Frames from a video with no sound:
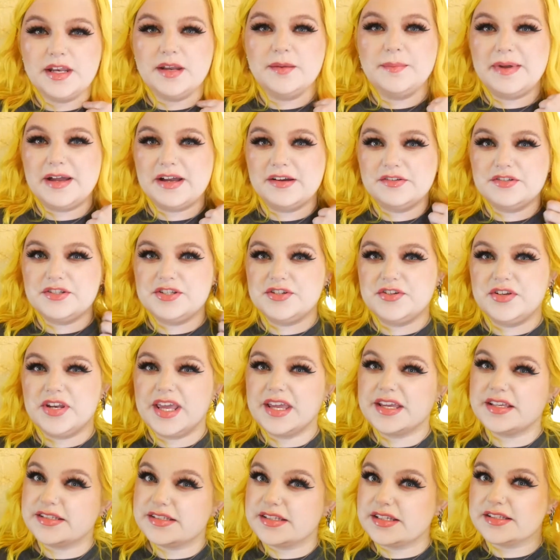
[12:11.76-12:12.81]
about 2
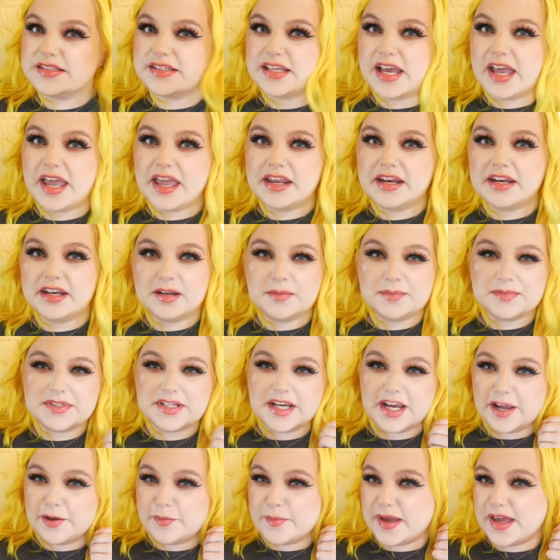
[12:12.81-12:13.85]
days since I ended up
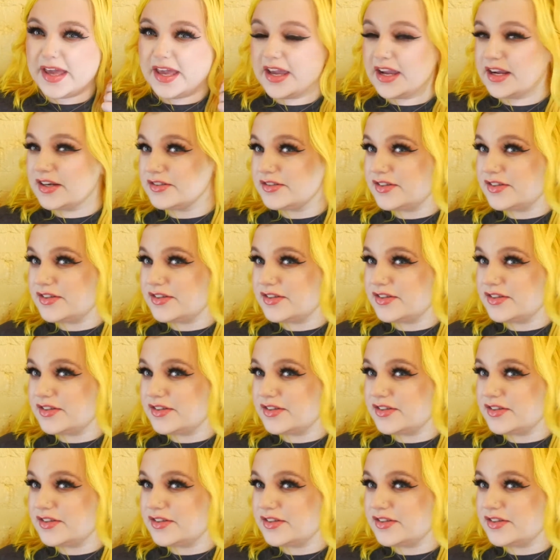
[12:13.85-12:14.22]
dyeing my hair,